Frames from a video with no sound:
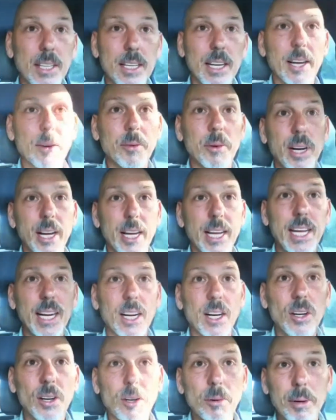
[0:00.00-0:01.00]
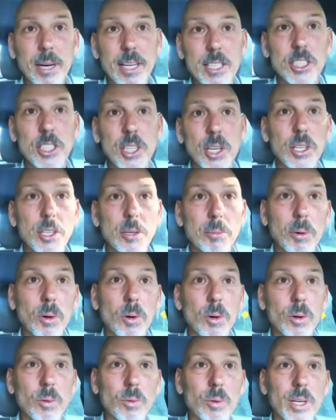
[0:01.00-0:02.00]
And when I get home, I'll show you
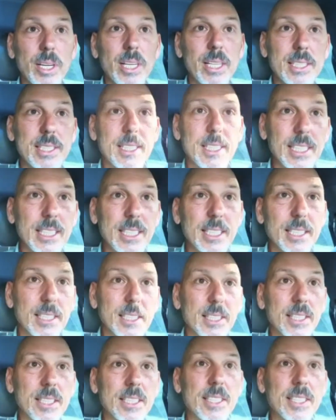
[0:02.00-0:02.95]
more of what I